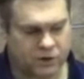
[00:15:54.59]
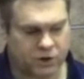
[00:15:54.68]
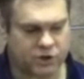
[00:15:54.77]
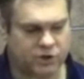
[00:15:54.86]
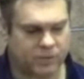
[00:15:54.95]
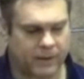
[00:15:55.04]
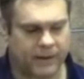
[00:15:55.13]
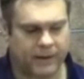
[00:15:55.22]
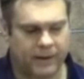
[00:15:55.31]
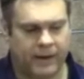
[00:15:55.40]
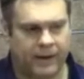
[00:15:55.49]
Joshua,
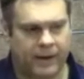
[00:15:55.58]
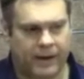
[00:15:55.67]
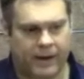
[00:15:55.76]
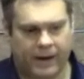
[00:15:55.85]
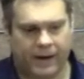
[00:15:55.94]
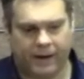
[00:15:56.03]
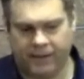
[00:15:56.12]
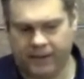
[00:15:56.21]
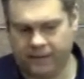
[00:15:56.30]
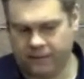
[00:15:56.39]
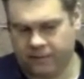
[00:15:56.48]

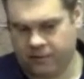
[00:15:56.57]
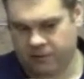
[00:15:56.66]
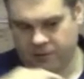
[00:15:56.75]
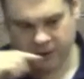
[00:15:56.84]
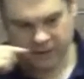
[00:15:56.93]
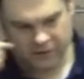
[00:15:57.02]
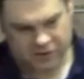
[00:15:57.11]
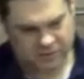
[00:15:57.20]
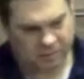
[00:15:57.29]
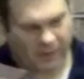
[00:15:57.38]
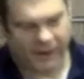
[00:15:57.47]
and then they
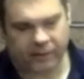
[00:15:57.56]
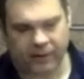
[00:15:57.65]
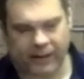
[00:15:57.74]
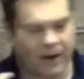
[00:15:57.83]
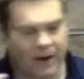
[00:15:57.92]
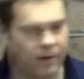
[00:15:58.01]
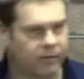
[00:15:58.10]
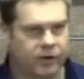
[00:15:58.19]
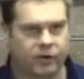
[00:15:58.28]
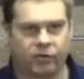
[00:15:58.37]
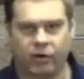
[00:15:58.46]
spiral out
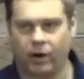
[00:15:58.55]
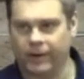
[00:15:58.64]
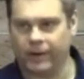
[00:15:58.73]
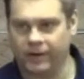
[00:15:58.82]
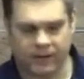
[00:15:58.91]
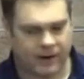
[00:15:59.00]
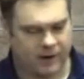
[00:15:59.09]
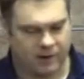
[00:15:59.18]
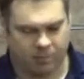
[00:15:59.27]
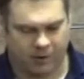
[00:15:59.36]
of control in their